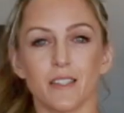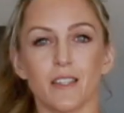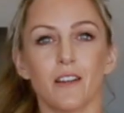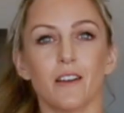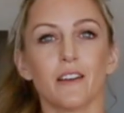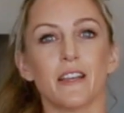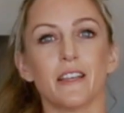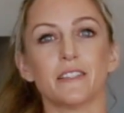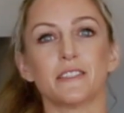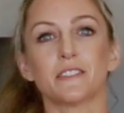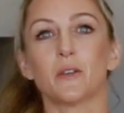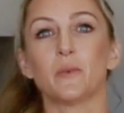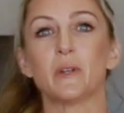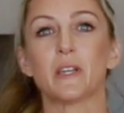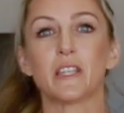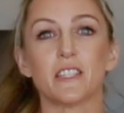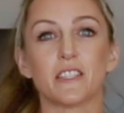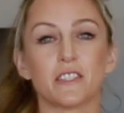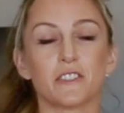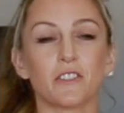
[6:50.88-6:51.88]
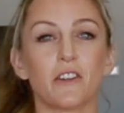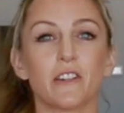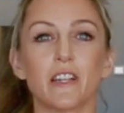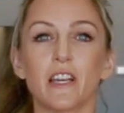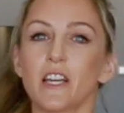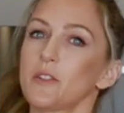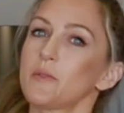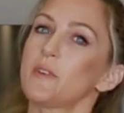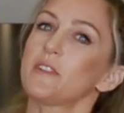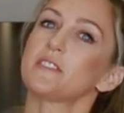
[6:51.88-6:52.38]
Okay, so we're going to start
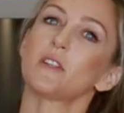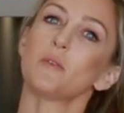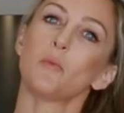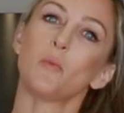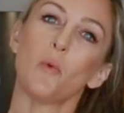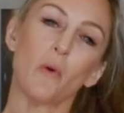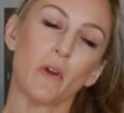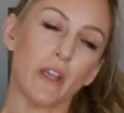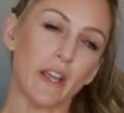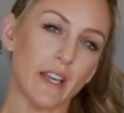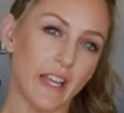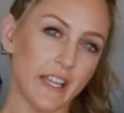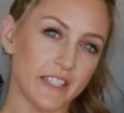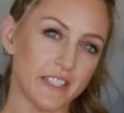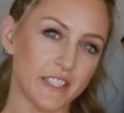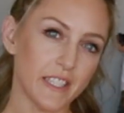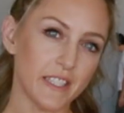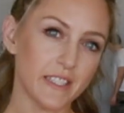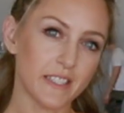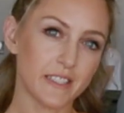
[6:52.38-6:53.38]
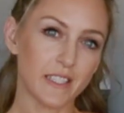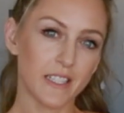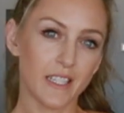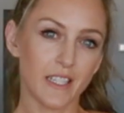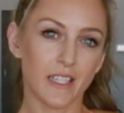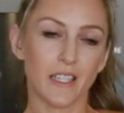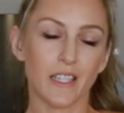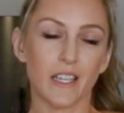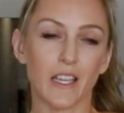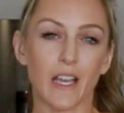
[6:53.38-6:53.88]
out with some walking lunges.
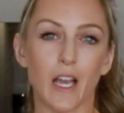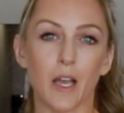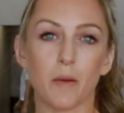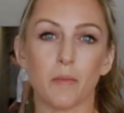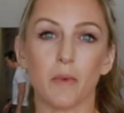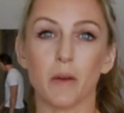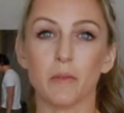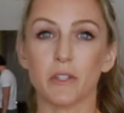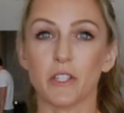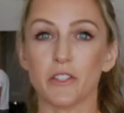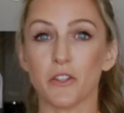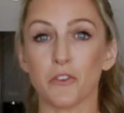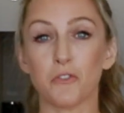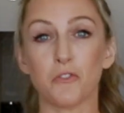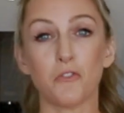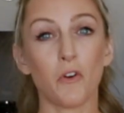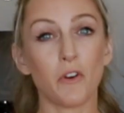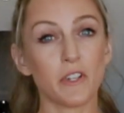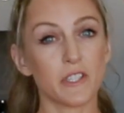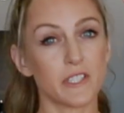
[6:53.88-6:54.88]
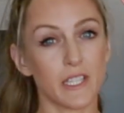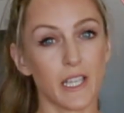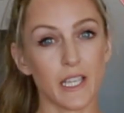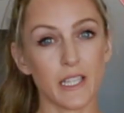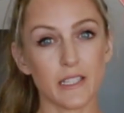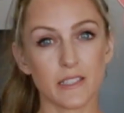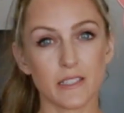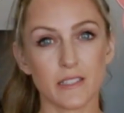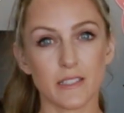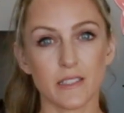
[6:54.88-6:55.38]
I'm going to do 4
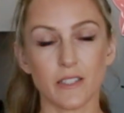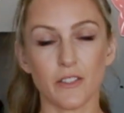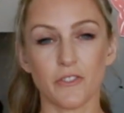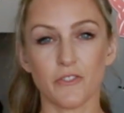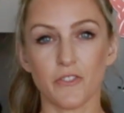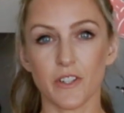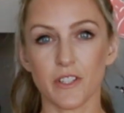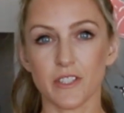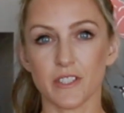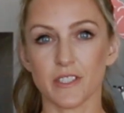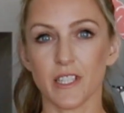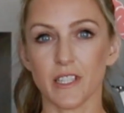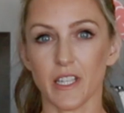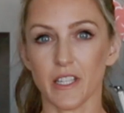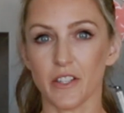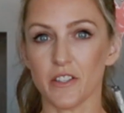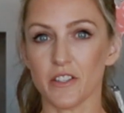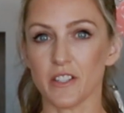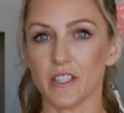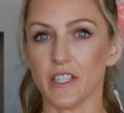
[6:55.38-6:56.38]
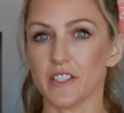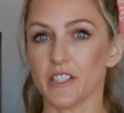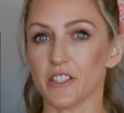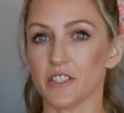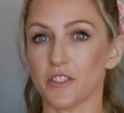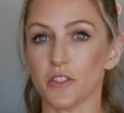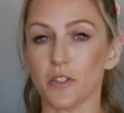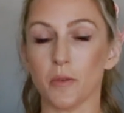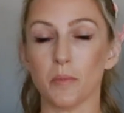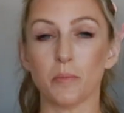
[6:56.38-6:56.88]
sets. The first set I usually
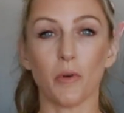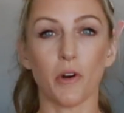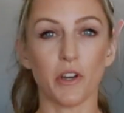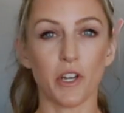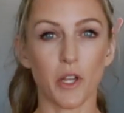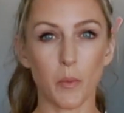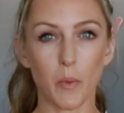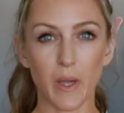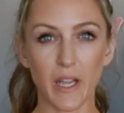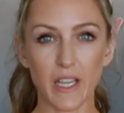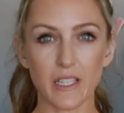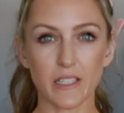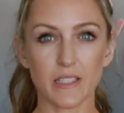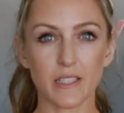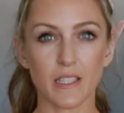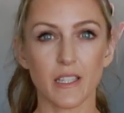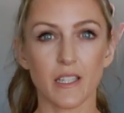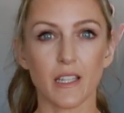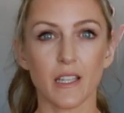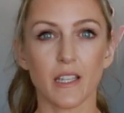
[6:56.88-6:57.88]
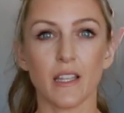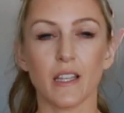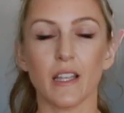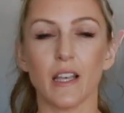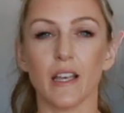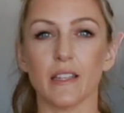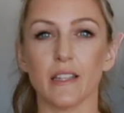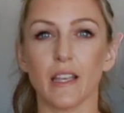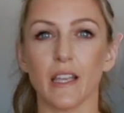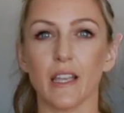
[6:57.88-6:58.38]
just do body weight,
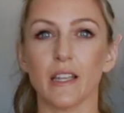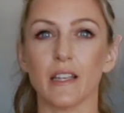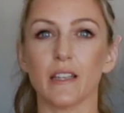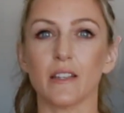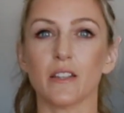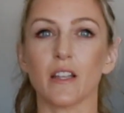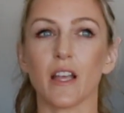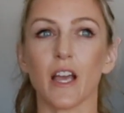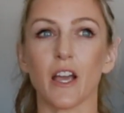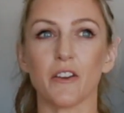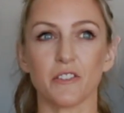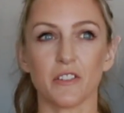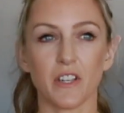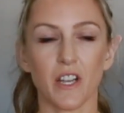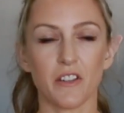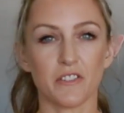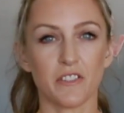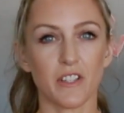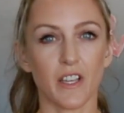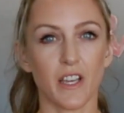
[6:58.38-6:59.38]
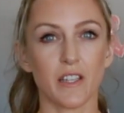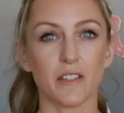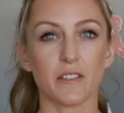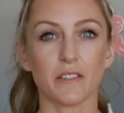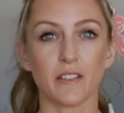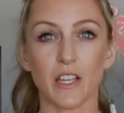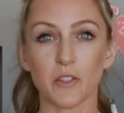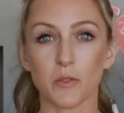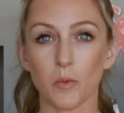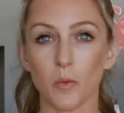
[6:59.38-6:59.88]
and then after I've done
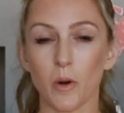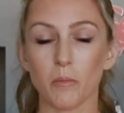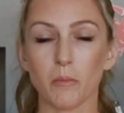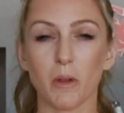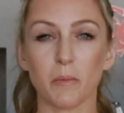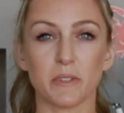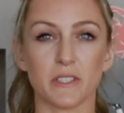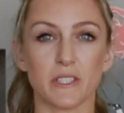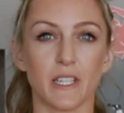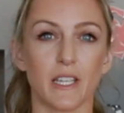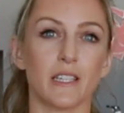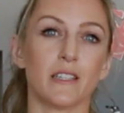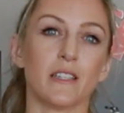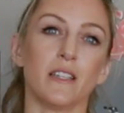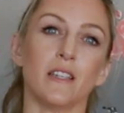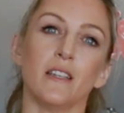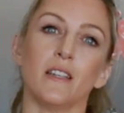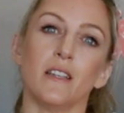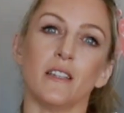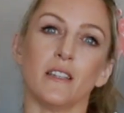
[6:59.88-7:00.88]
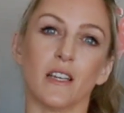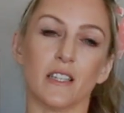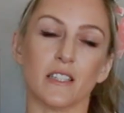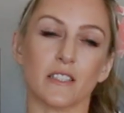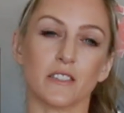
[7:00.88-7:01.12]
that warm-up set, I